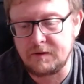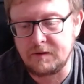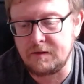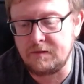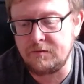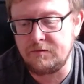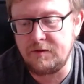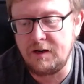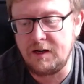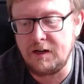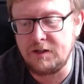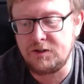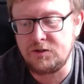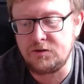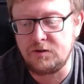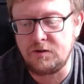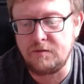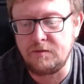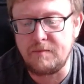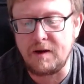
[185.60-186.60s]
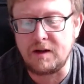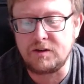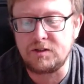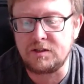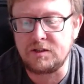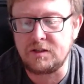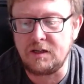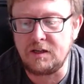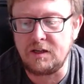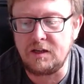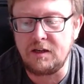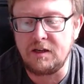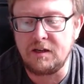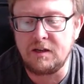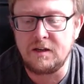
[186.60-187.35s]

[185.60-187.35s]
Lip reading: really sort of match the